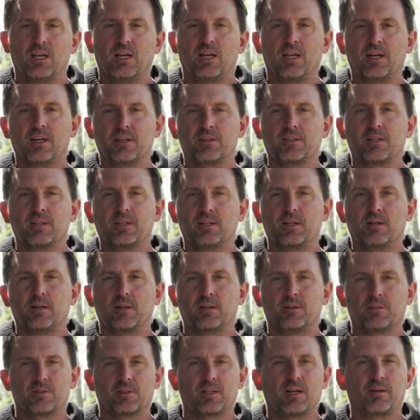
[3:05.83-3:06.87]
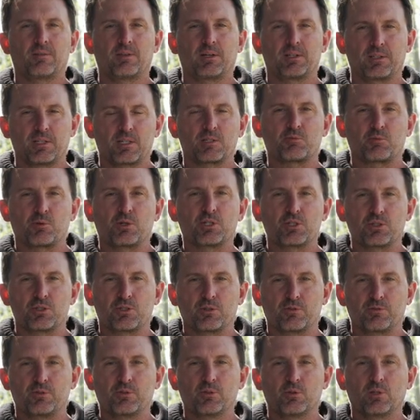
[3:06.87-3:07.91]
and they have that desperation
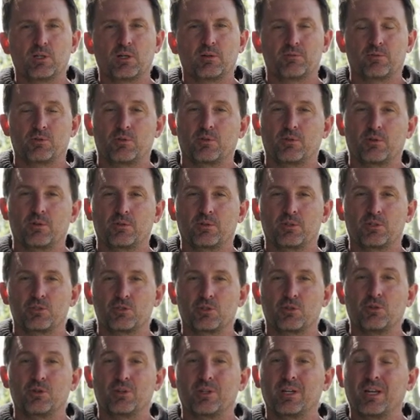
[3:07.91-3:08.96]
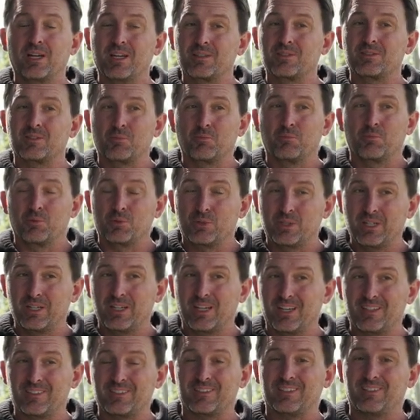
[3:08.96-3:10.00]
to fuel up for the journey and to breed
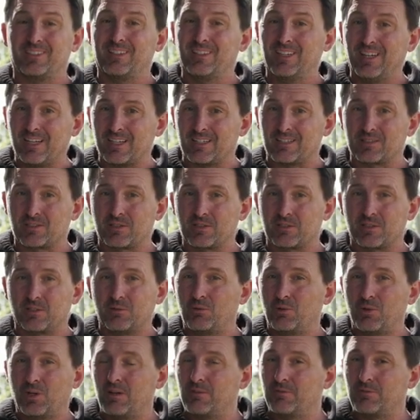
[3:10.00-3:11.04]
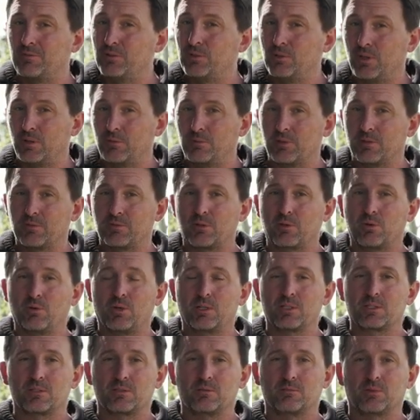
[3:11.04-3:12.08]
and to nest because they won't have food up there for
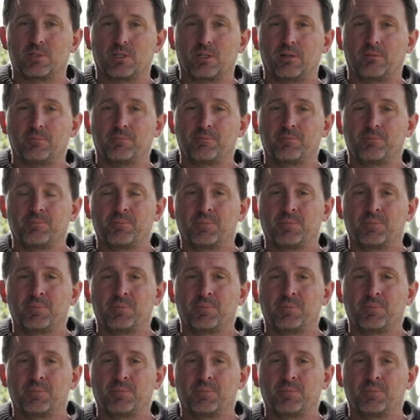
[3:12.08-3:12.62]
quite some time.